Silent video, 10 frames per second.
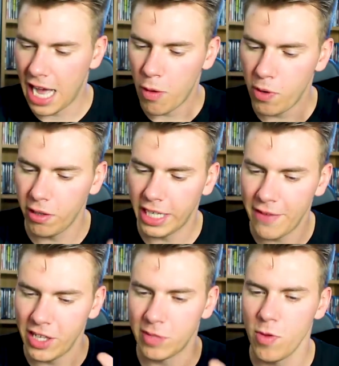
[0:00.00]
I will
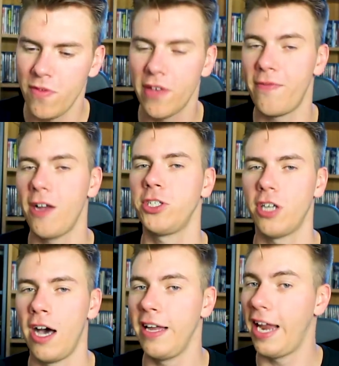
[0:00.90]
give this movie a fair
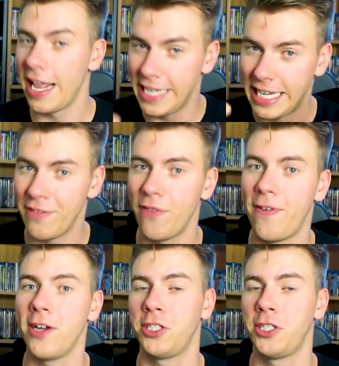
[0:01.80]
shot, and I did give it a fair